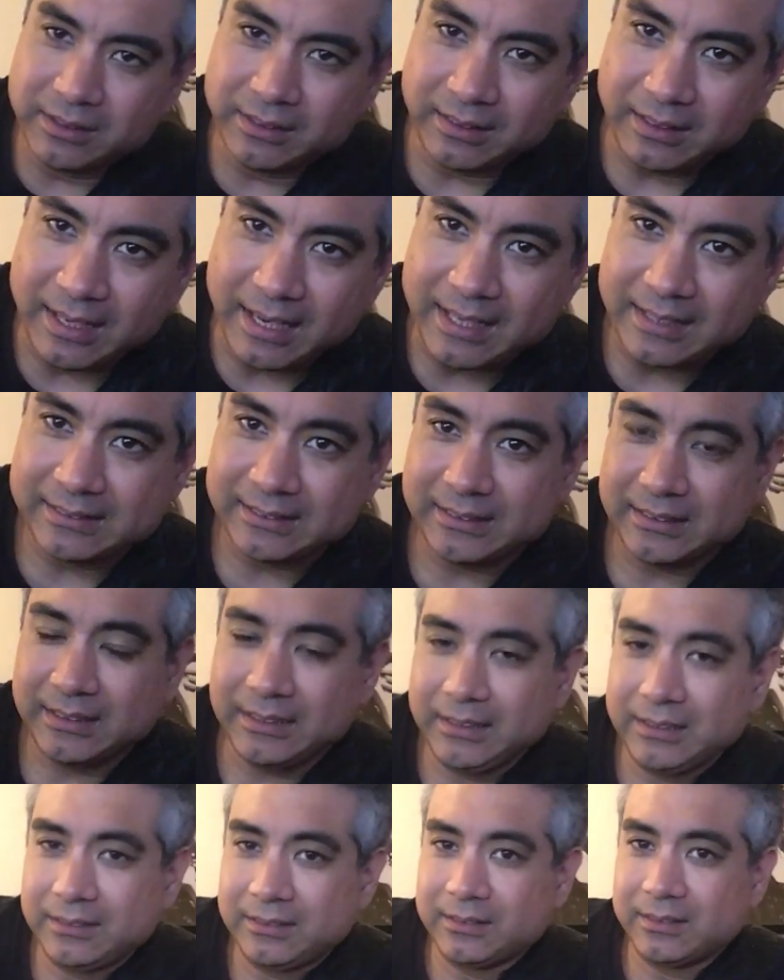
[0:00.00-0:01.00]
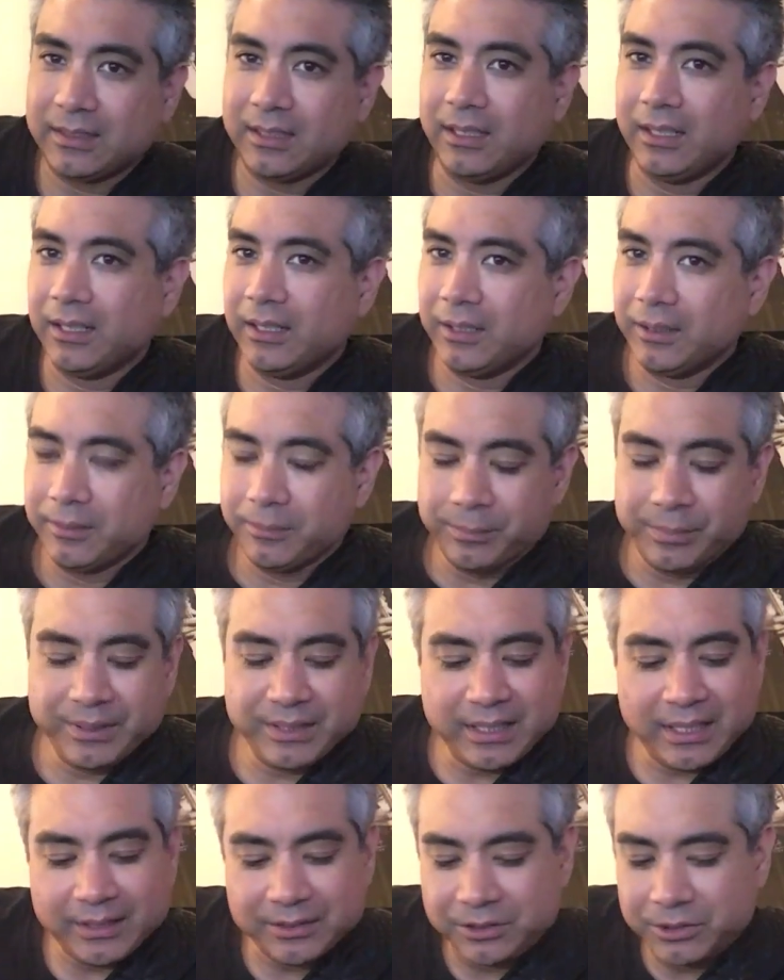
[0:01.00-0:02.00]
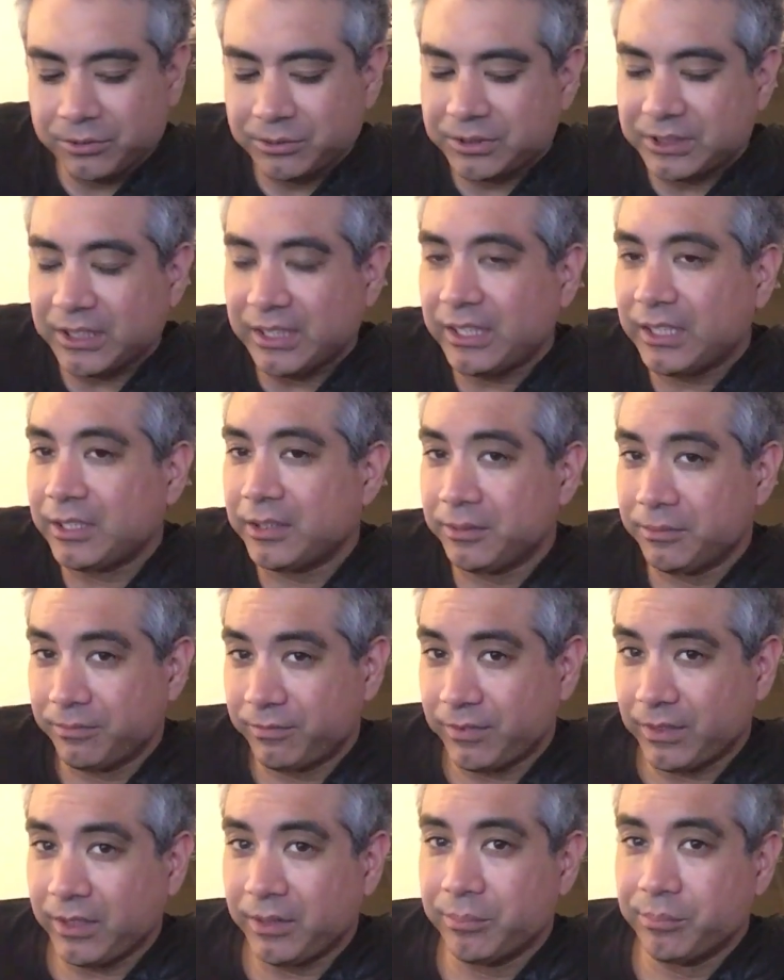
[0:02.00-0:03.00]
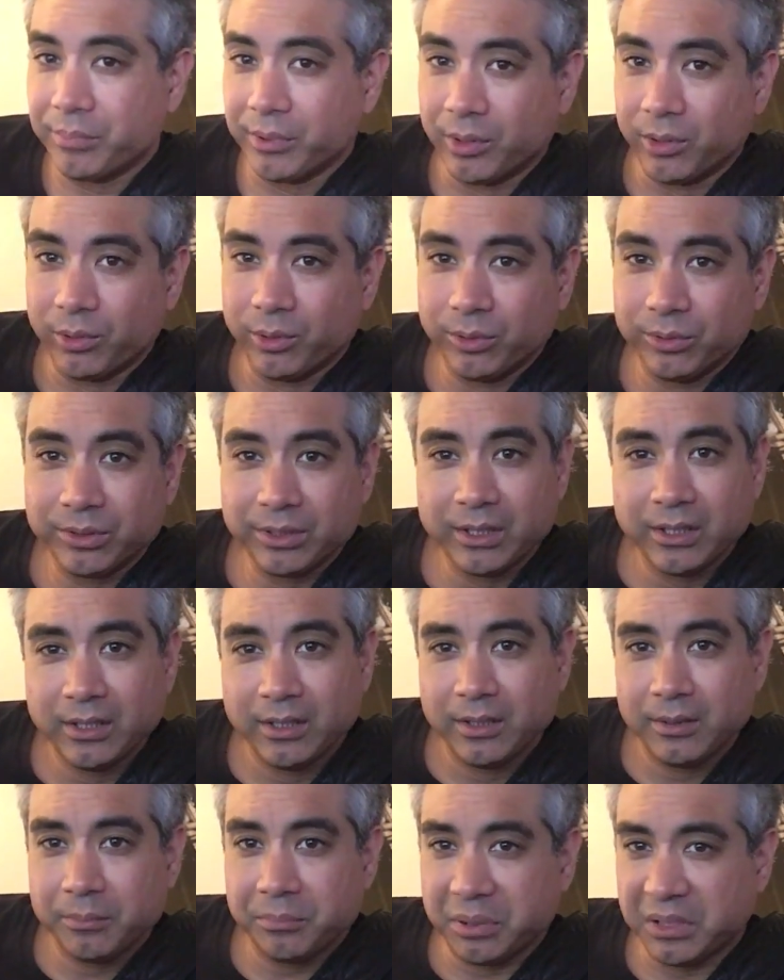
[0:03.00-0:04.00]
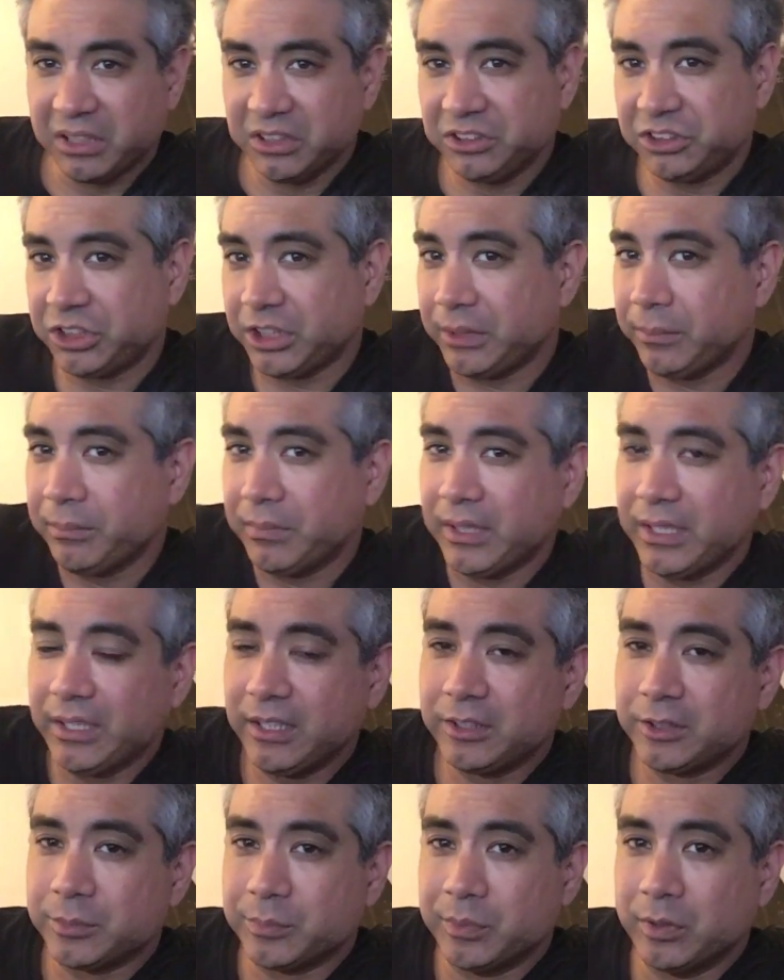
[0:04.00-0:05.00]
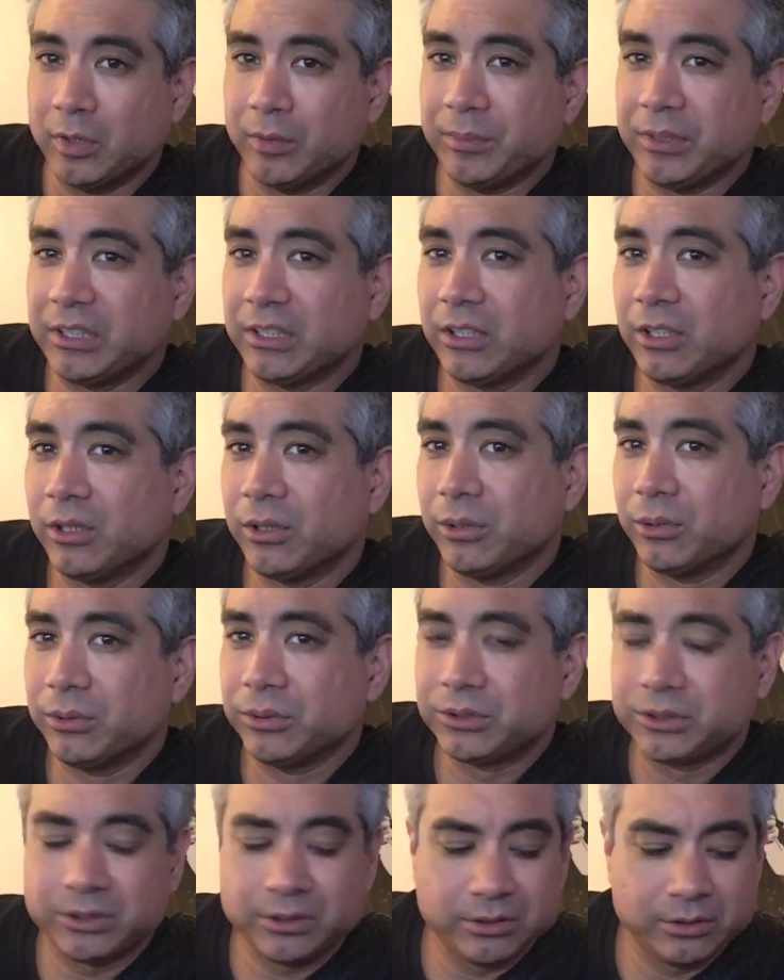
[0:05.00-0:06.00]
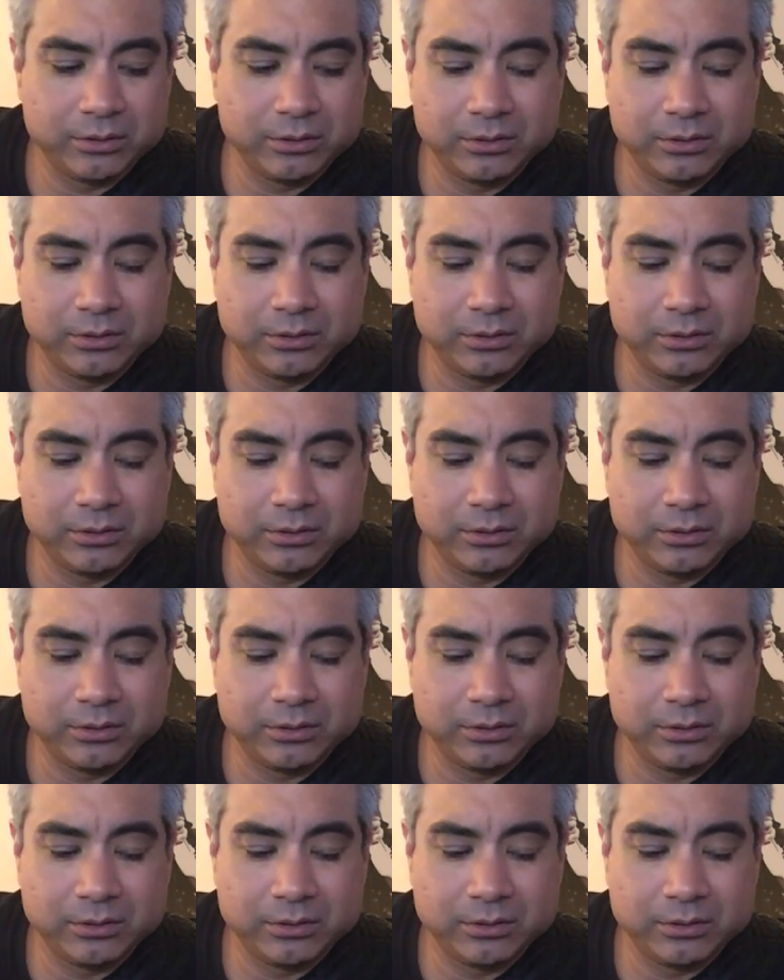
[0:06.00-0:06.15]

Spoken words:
glassy, but not too tinny, and very bold, punchy mids, booming lows.